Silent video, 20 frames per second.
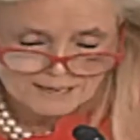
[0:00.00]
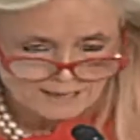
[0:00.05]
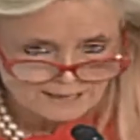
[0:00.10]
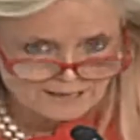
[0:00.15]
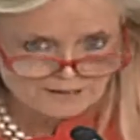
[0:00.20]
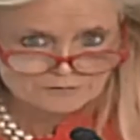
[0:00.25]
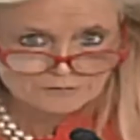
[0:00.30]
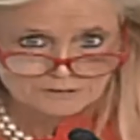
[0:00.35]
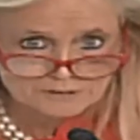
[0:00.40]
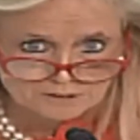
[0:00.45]

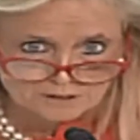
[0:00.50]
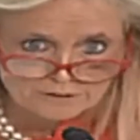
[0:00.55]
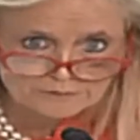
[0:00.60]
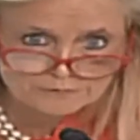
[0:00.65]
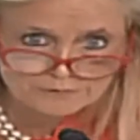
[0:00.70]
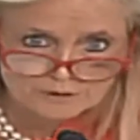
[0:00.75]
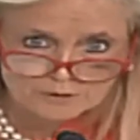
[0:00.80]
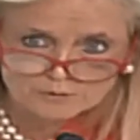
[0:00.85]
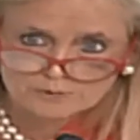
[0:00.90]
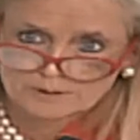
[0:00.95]
have a cell
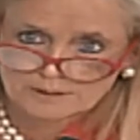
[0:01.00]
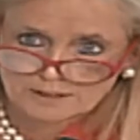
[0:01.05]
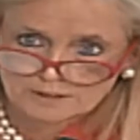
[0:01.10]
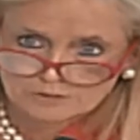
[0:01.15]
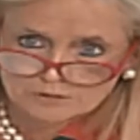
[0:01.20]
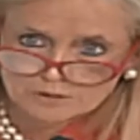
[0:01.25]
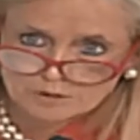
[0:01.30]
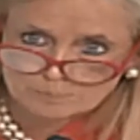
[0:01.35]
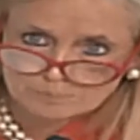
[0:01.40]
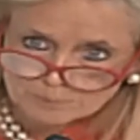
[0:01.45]
phone
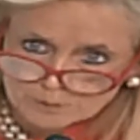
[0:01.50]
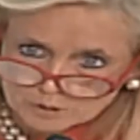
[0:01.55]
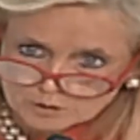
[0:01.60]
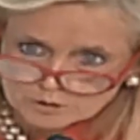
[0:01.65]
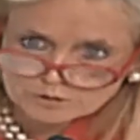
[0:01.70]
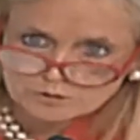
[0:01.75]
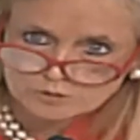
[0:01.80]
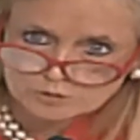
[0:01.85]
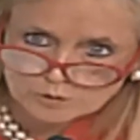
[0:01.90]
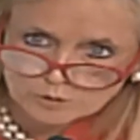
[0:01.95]
in their
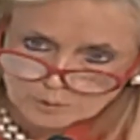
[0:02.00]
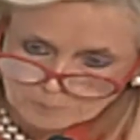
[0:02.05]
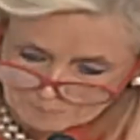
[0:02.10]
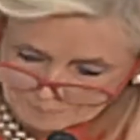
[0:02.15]
purse or their